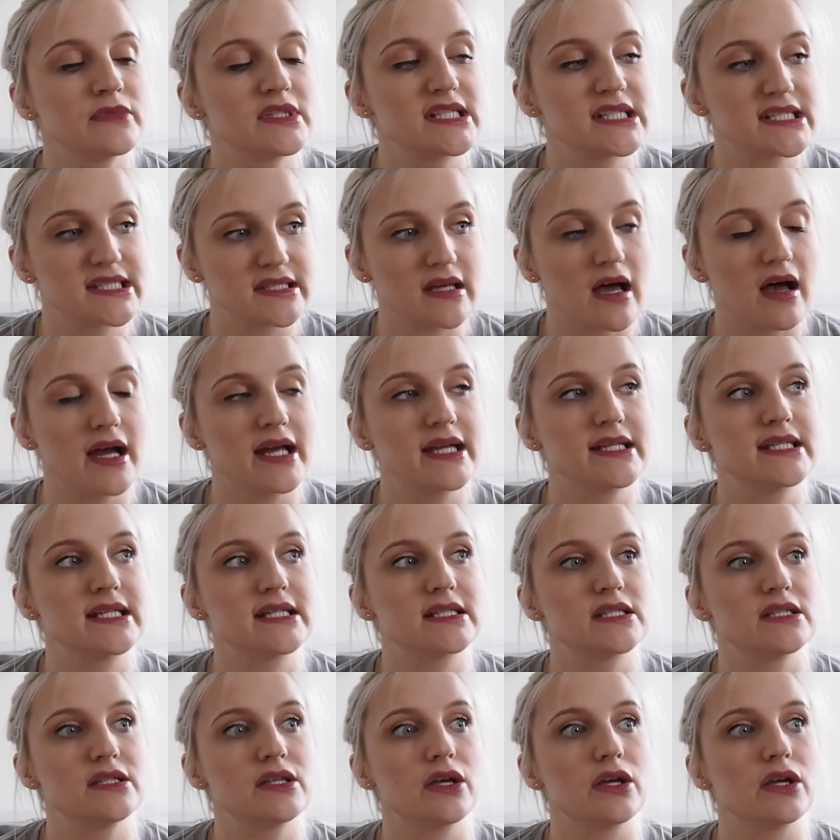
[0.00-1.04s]
decided
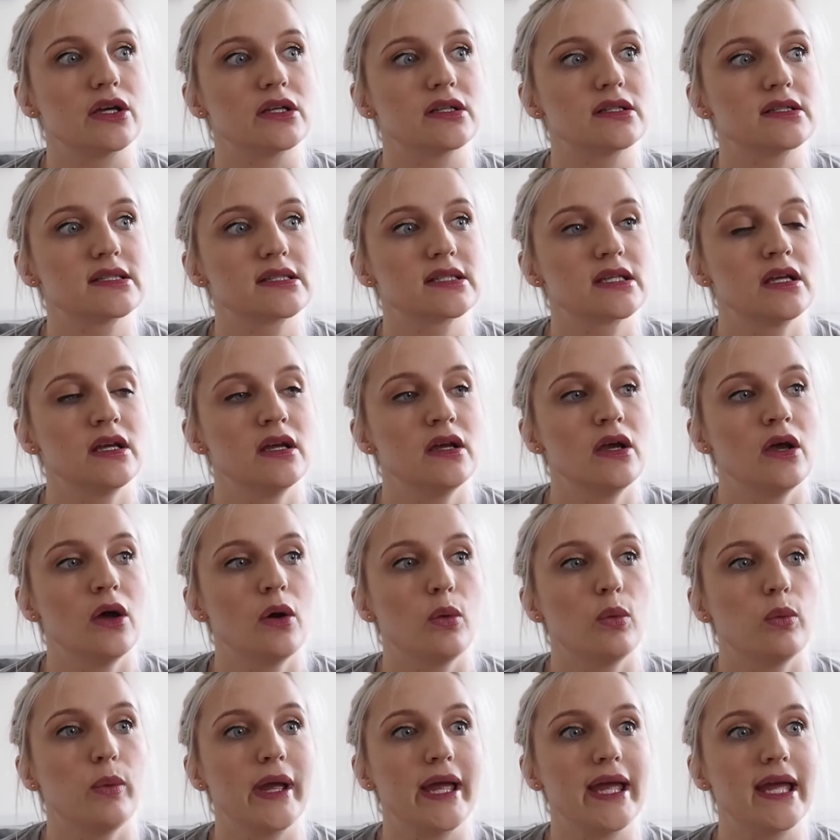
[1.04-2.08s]
that
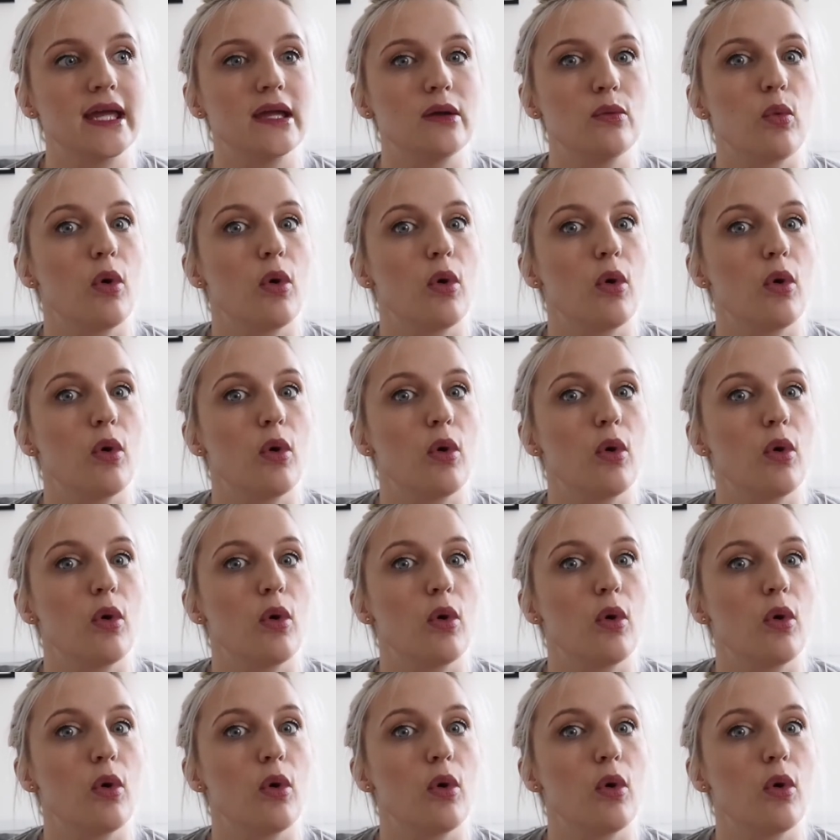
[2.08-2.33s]
we